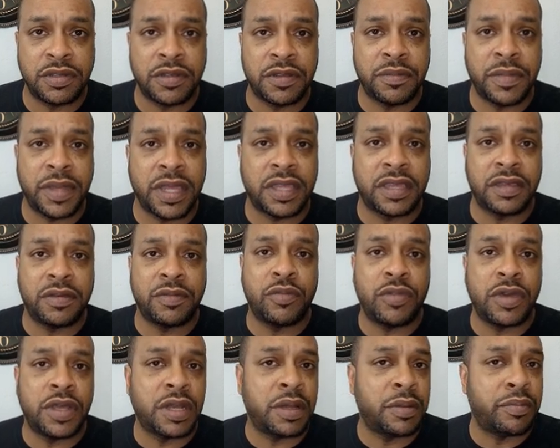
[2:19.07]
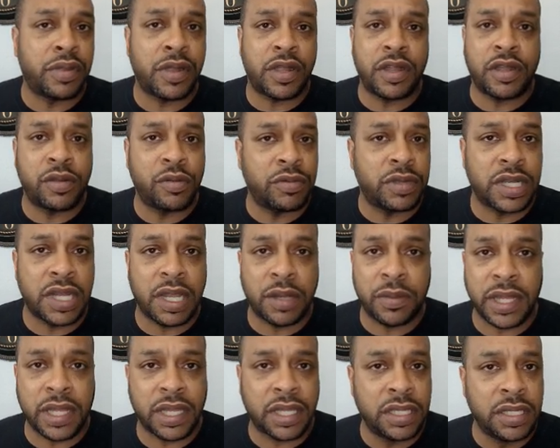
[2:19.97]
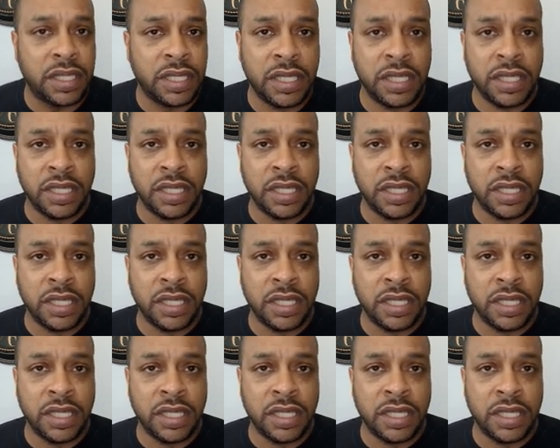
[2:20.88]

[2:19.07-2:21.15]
We're going to make a one, a burn one. I'm not